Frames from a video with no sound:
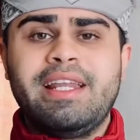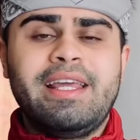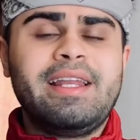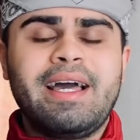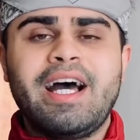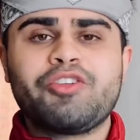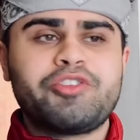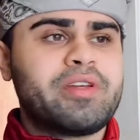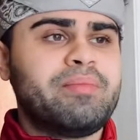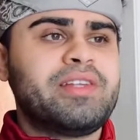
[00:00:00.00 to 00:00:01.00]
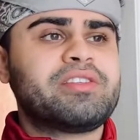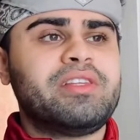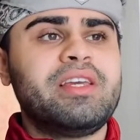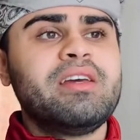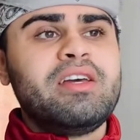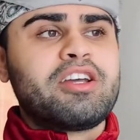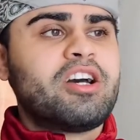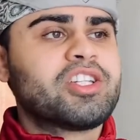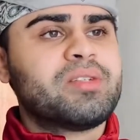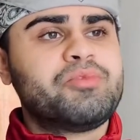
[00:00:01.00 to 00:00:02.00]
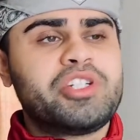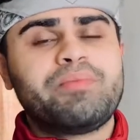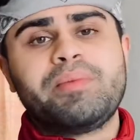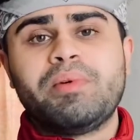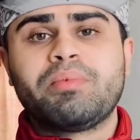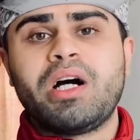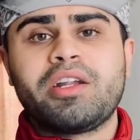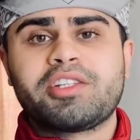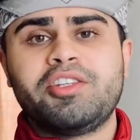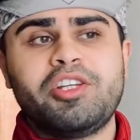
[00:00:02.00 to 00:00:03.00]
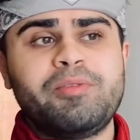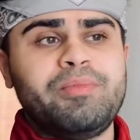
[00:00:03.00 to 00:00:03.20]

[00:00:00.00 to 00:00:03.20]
in in-house where you can basically custom ship them the product and they,